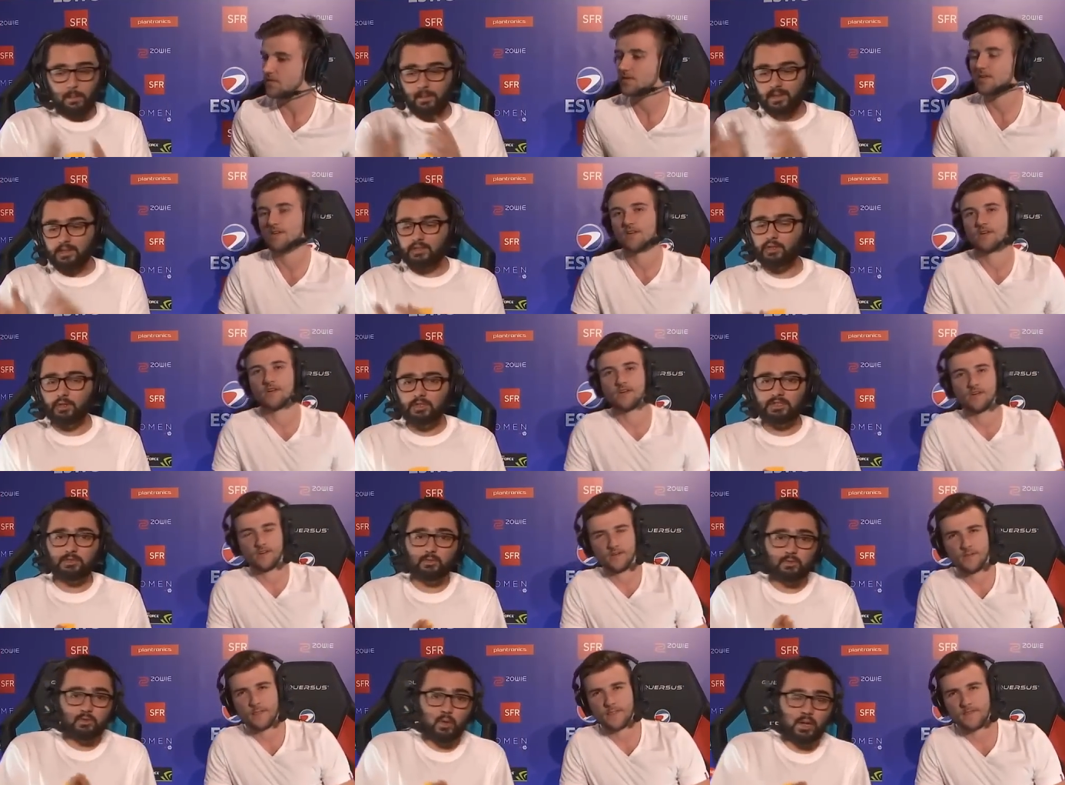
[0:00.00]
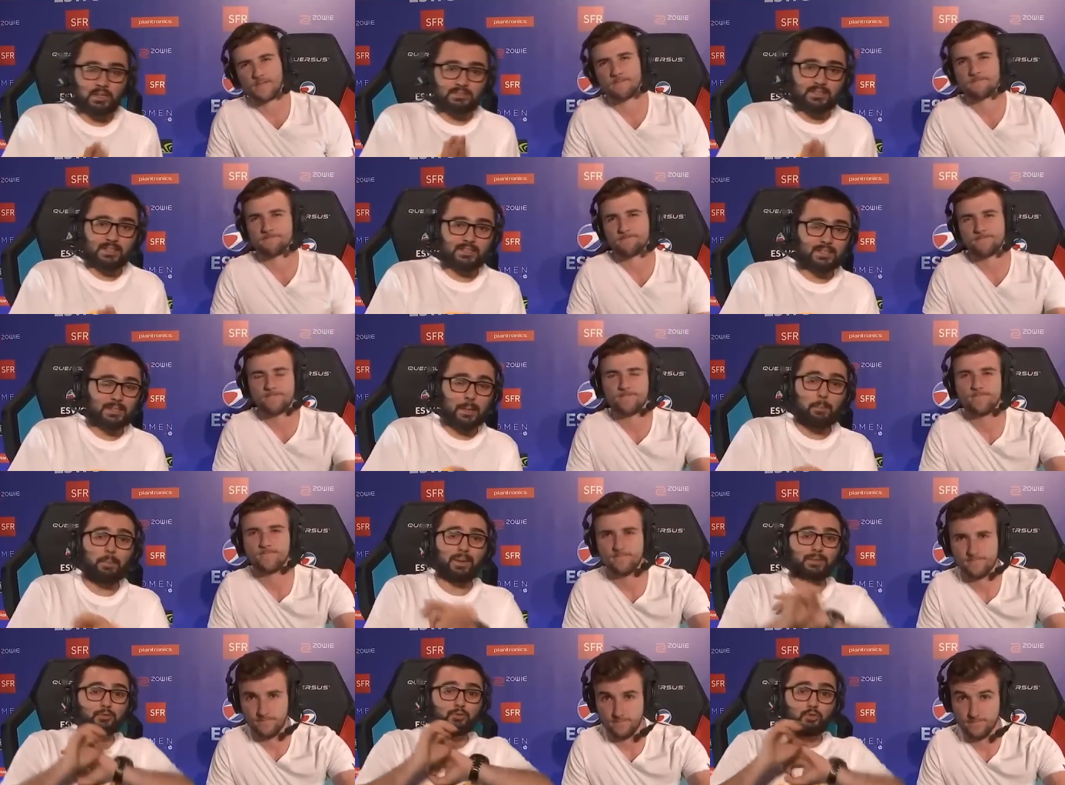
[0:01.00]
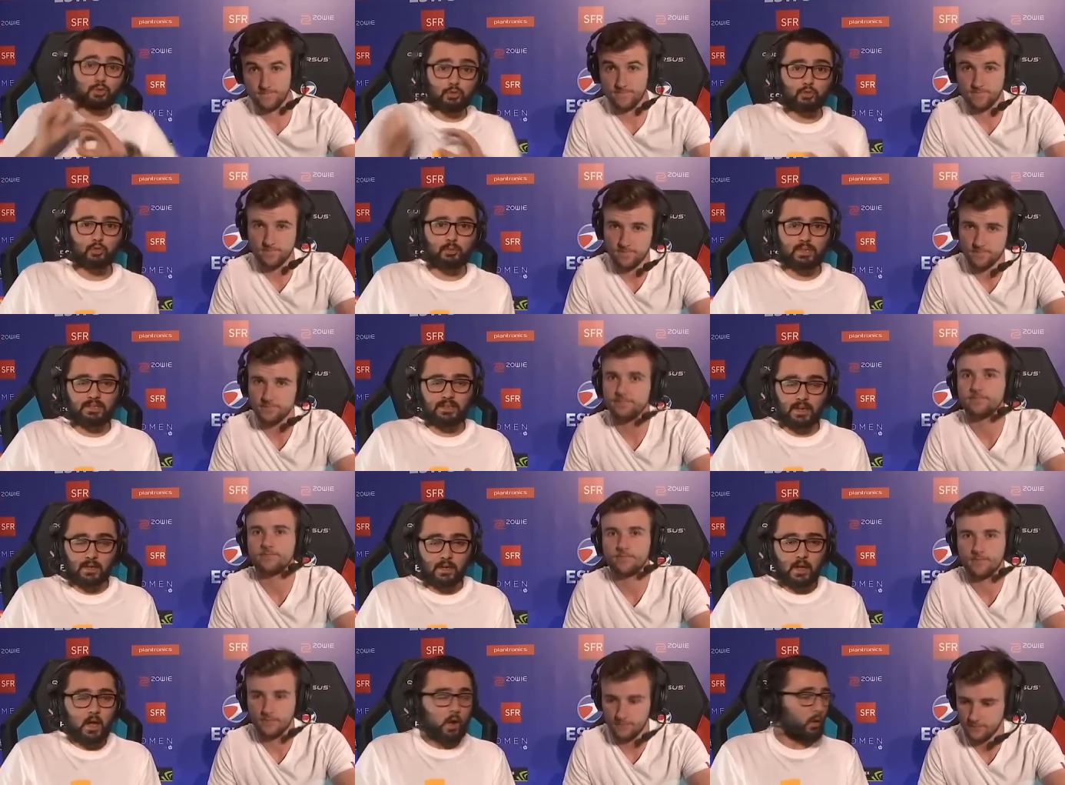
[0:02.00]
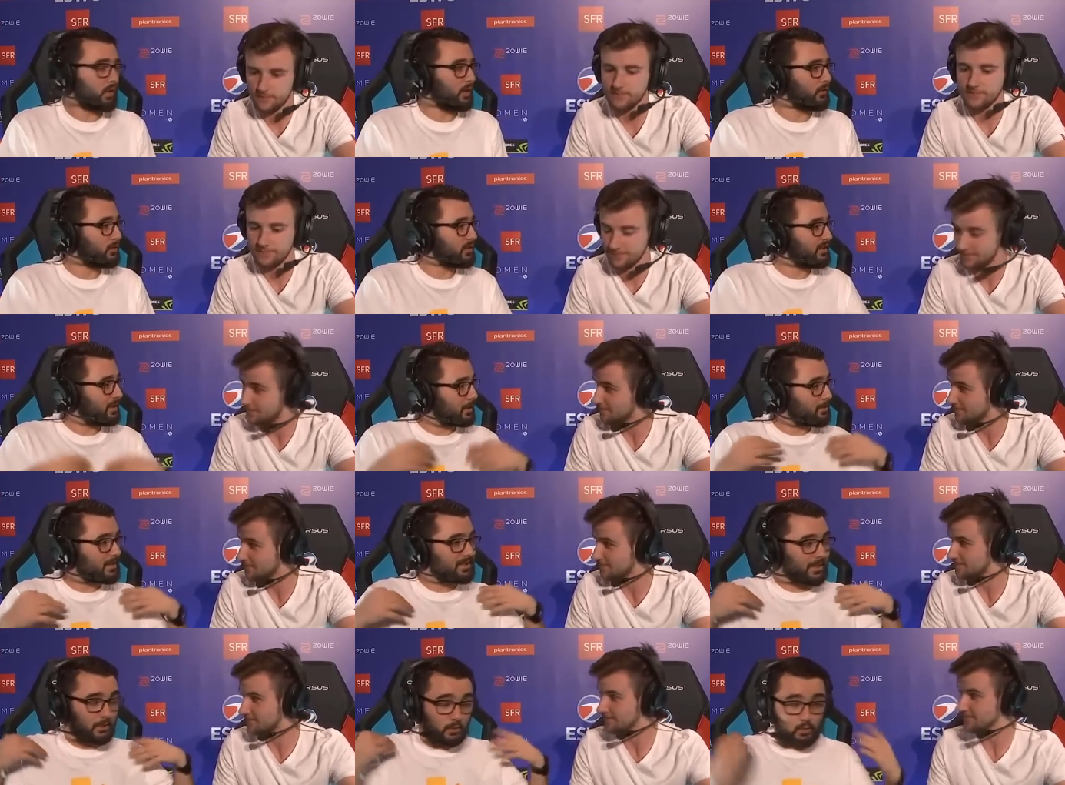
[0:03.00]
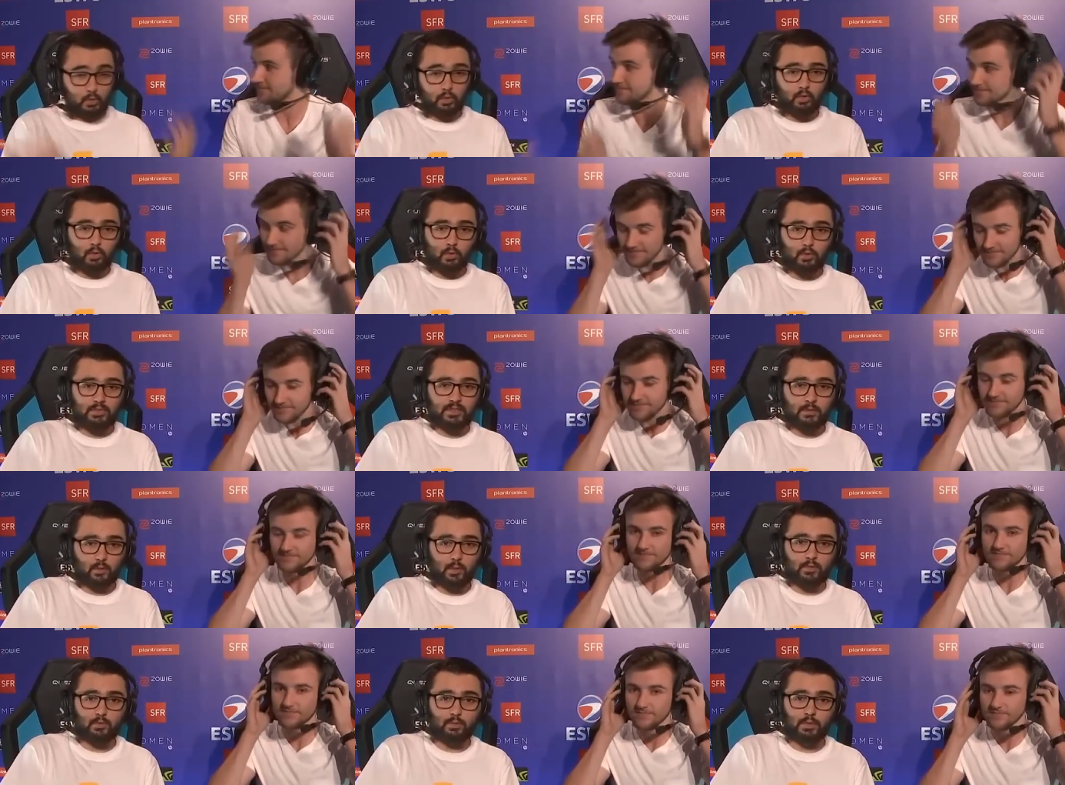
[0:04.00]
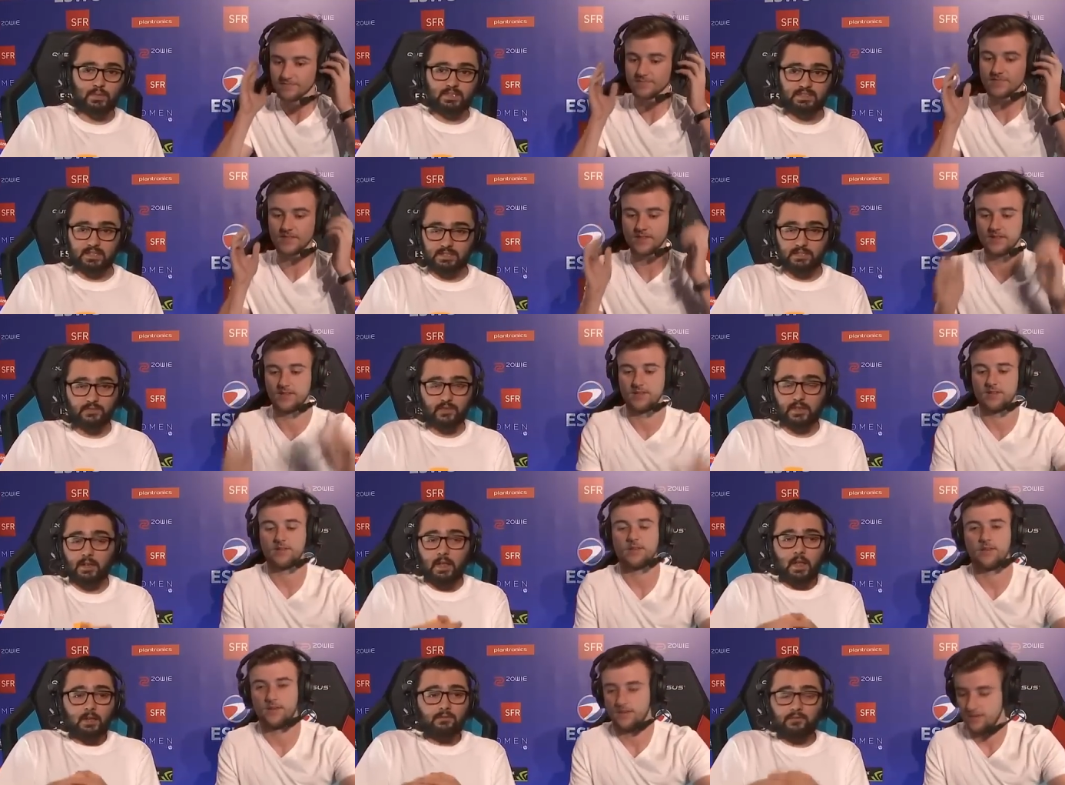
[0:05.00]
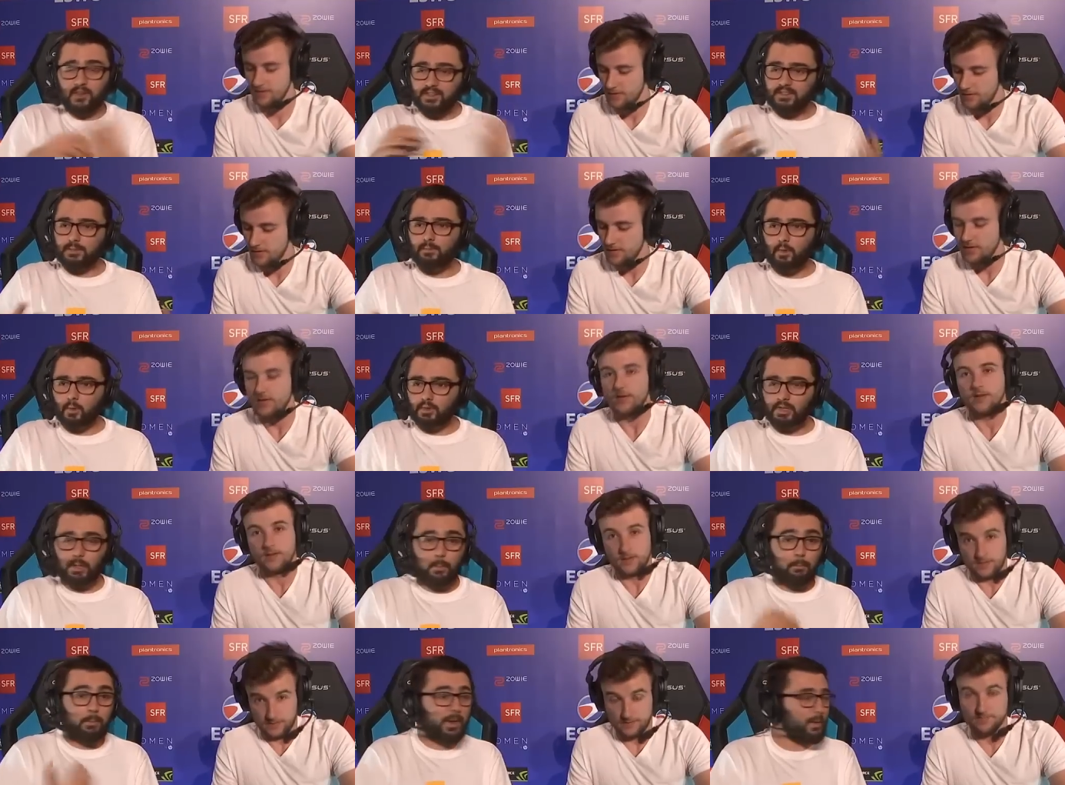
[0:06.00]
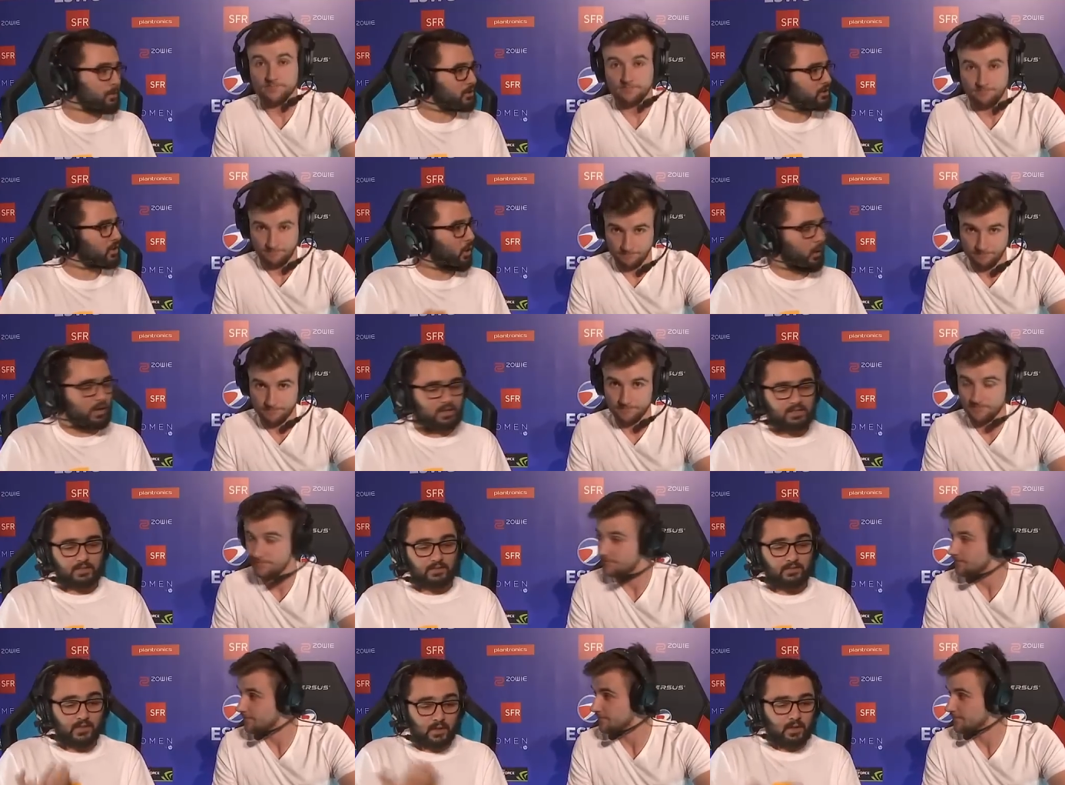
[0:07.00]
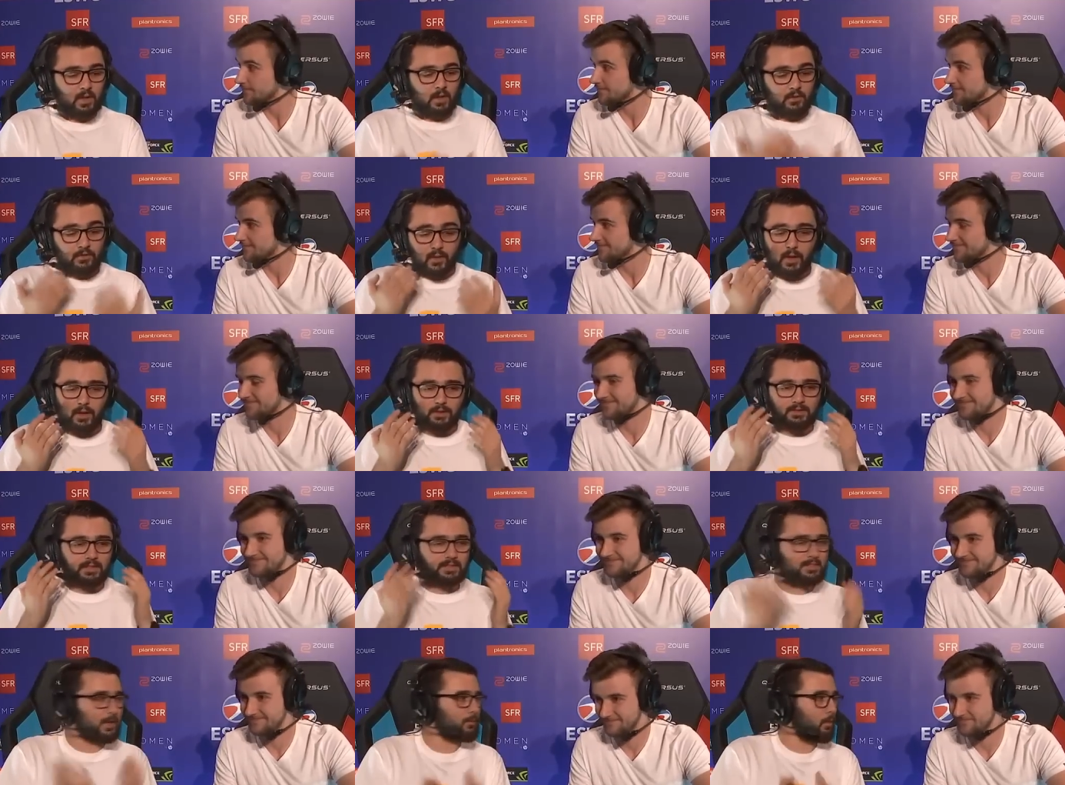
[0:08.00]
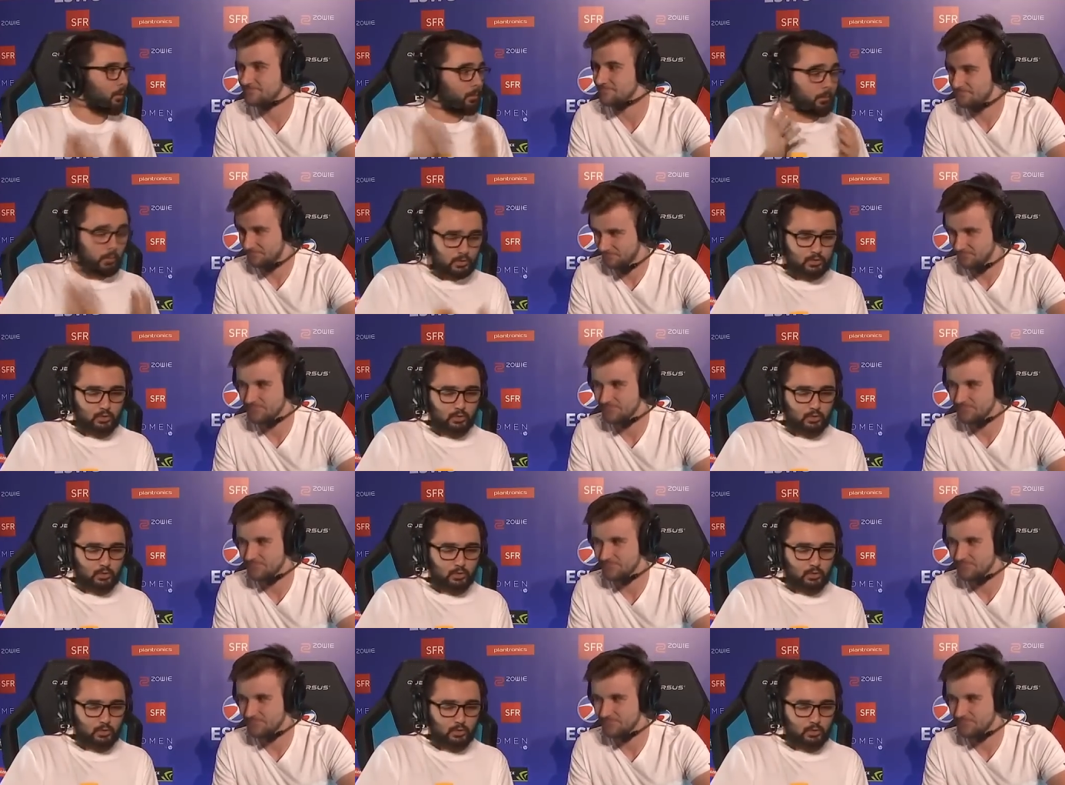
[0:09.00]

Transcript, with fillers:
Speaker 1: tech to get so good at it? Wow. And then, do you think he had it ready, or like, was like, oh, it's a Royal Giant, I have to brrr, hog lightning?